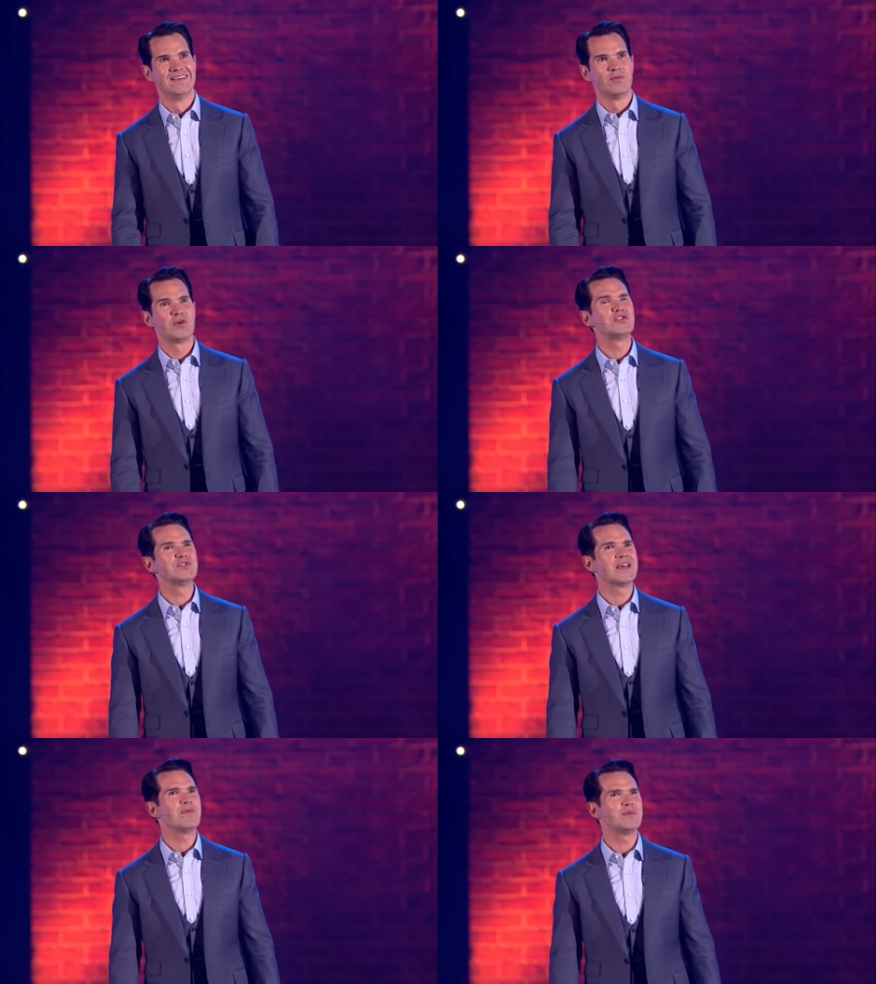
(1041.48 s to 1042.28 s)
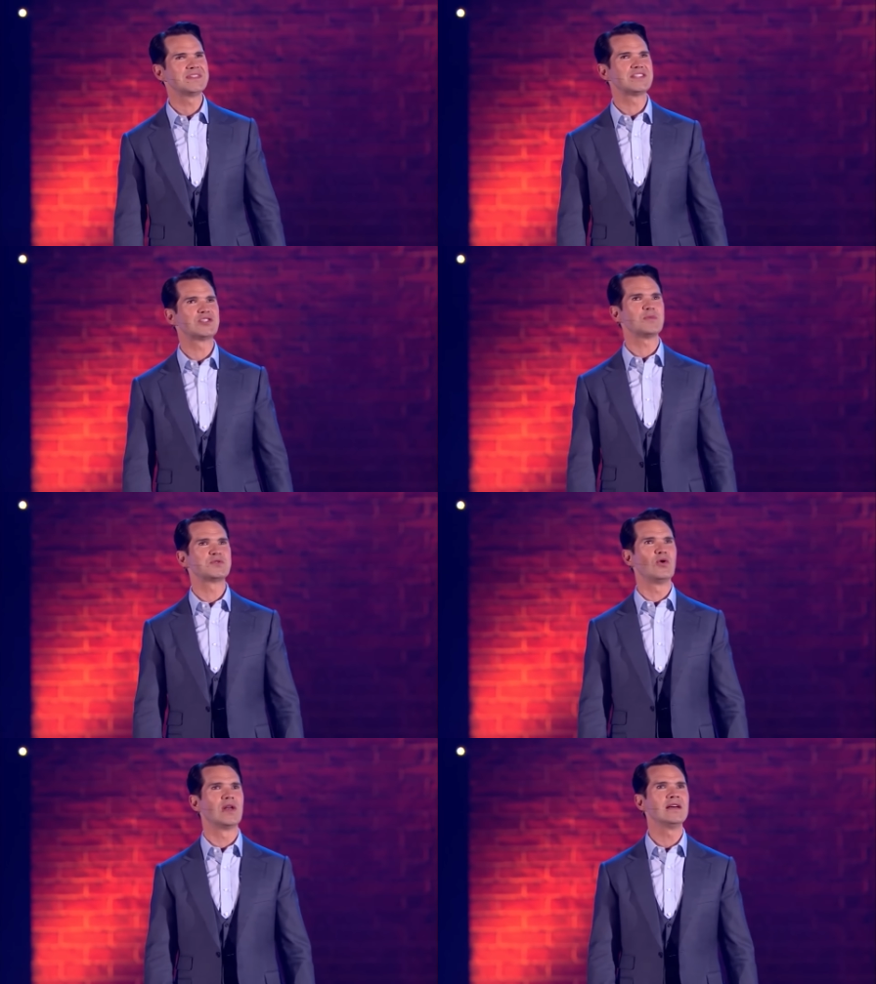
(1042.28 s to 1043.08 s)
what did you say? What was it? Stop
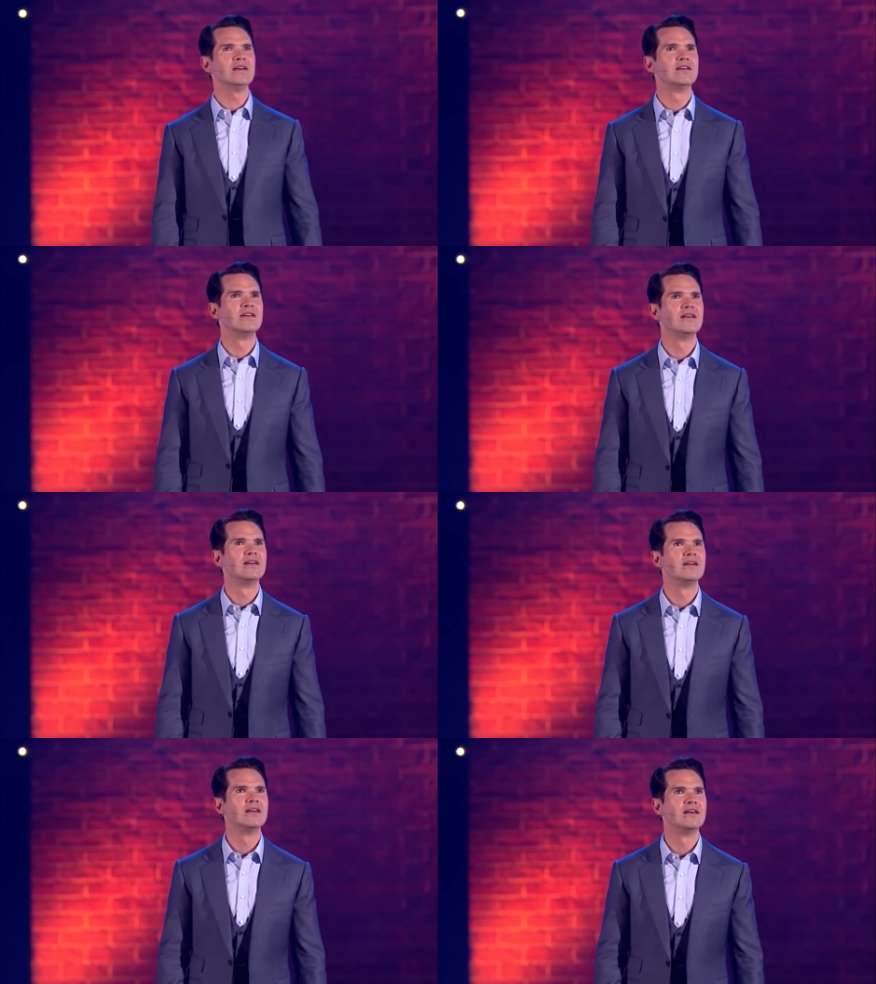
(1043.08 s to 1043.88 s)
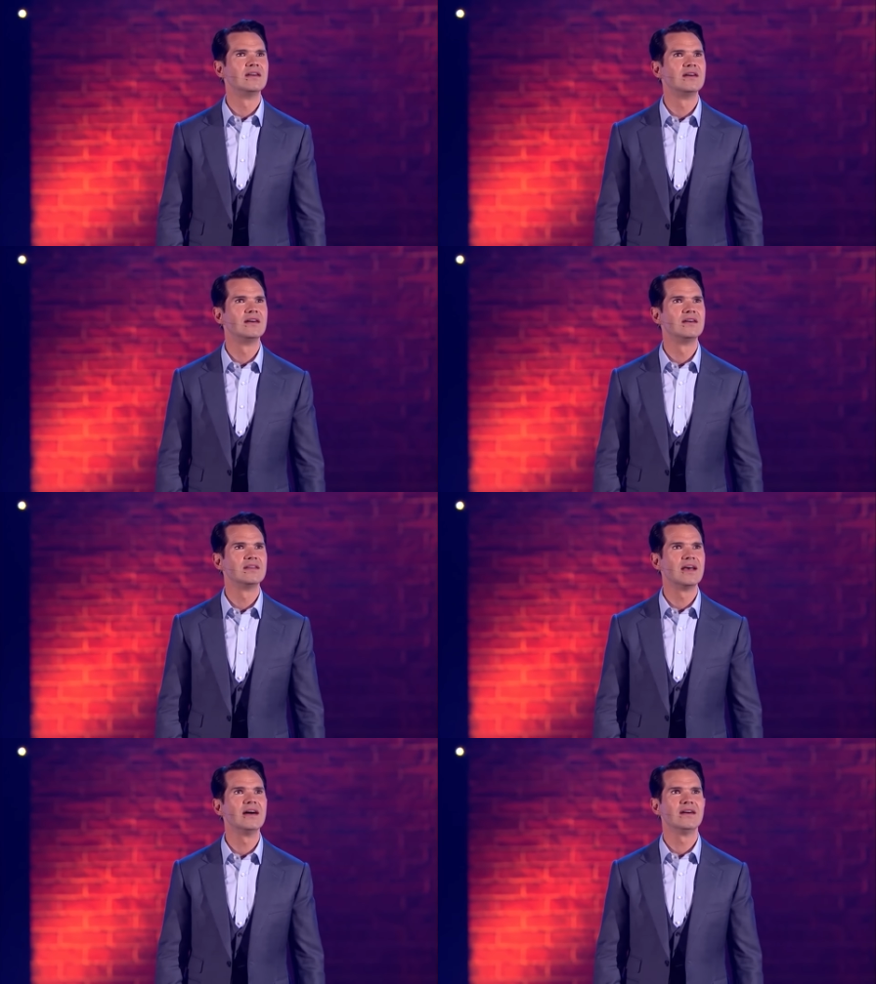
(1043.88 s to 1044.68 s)
stalling?
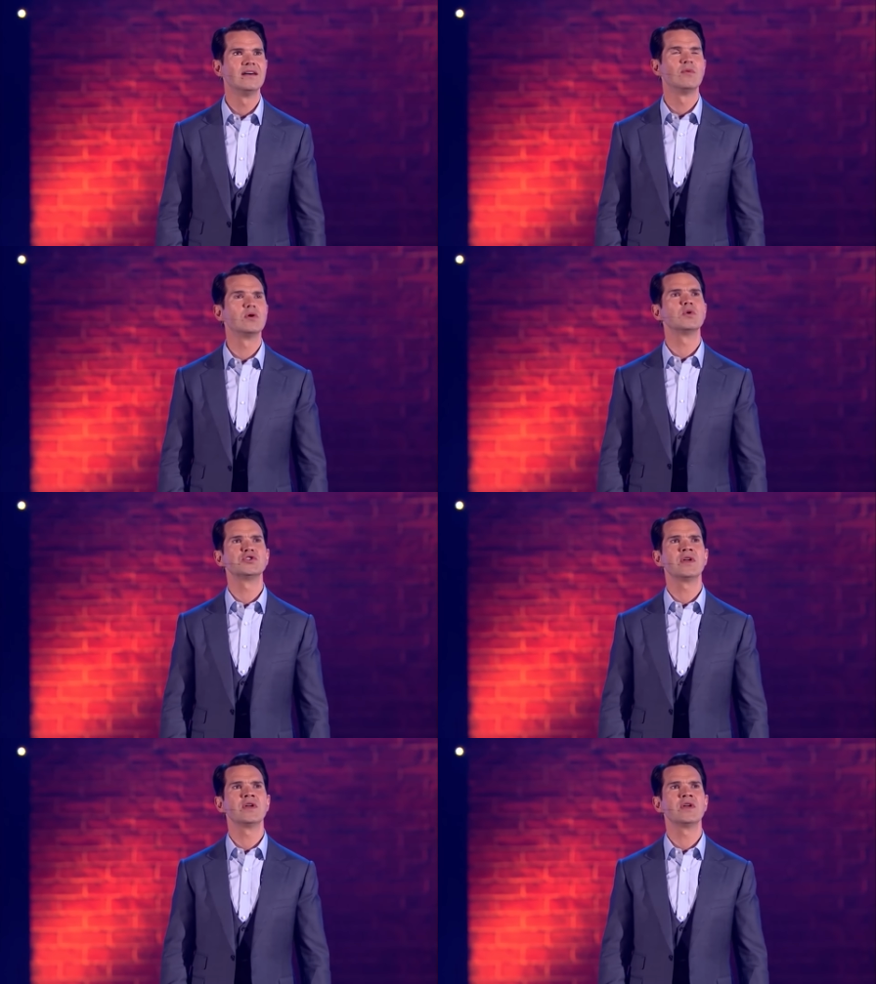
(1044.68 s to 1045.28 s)
Yeah? What, what's